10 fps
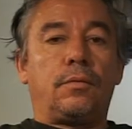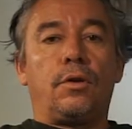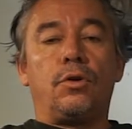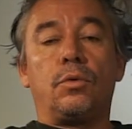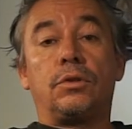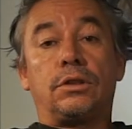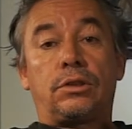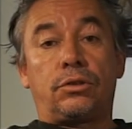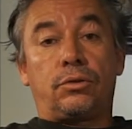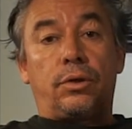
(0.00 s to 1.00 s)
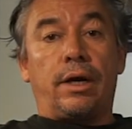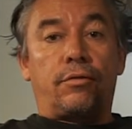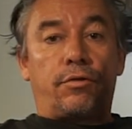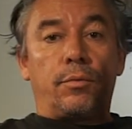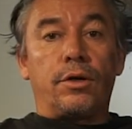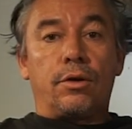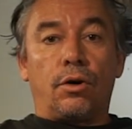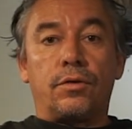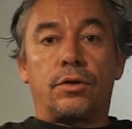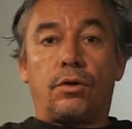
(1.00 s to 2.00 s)
you will distract from the
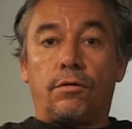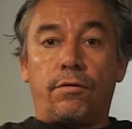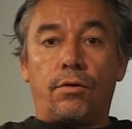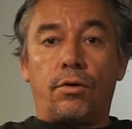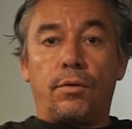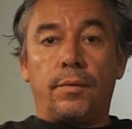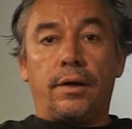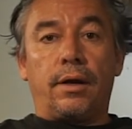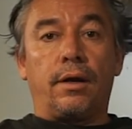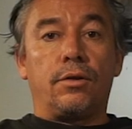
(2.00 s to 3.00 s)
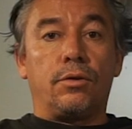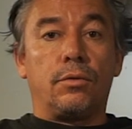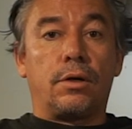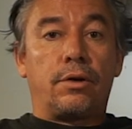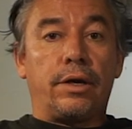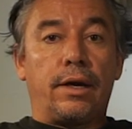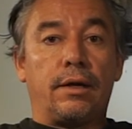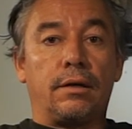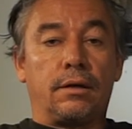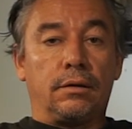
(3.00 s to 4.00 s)
overall form and you
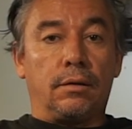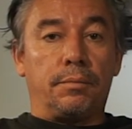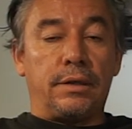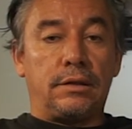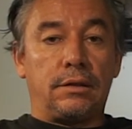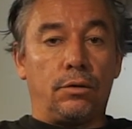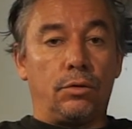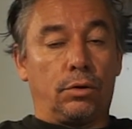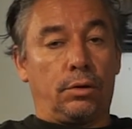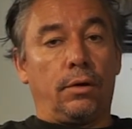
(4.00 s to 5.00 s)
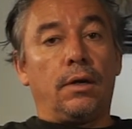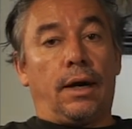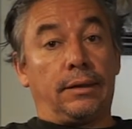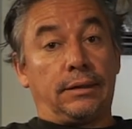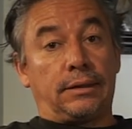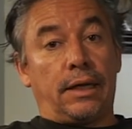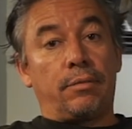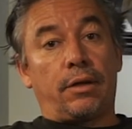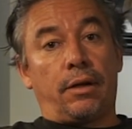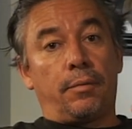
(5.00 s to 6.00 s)
create a busy look. At the same
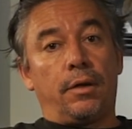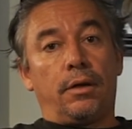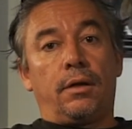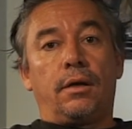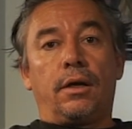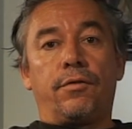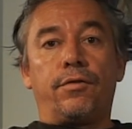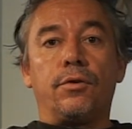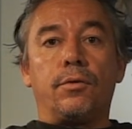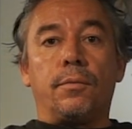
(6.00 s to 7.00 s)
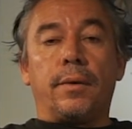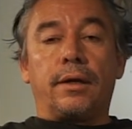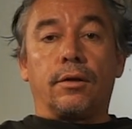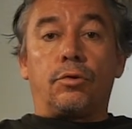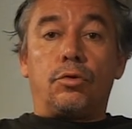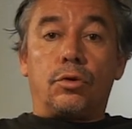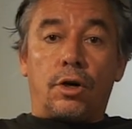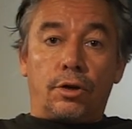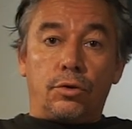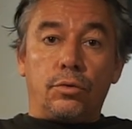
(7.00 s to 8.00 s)
time, if you make it too
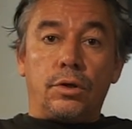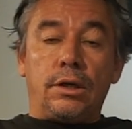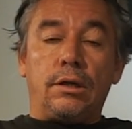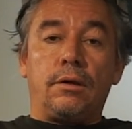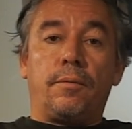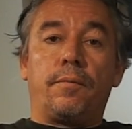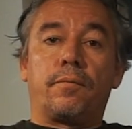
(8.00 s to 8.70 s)
cartoony,